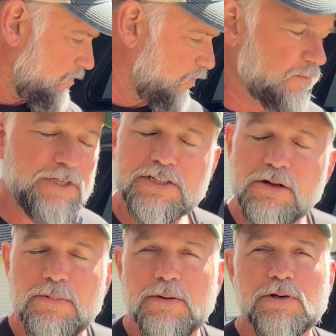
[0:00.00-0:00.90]
nobody's
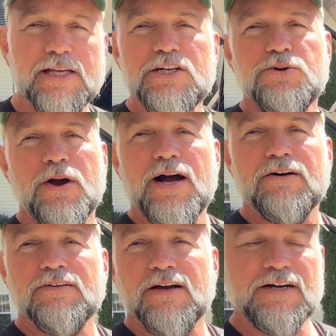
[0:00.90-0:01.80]
going to be able to get you
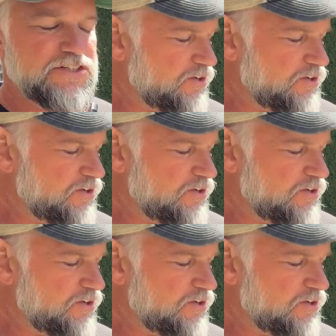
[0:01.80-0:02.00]
out unless